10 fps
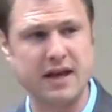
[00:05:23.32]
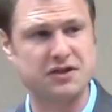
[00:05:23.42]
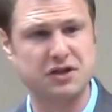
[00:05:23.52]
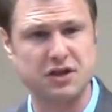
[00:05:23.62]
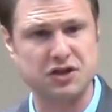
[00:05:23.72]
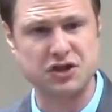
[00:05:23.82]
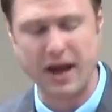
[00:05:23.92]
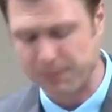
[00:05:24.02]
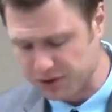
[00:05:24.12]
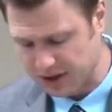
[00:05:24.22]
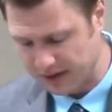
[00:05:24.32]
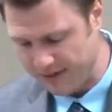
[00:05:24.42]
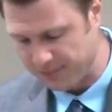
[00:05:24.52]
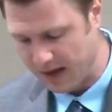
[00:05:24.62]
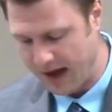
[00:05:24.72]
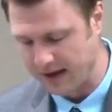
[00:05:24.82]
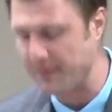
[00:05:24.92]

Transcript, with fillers: things that the disciples had left behind.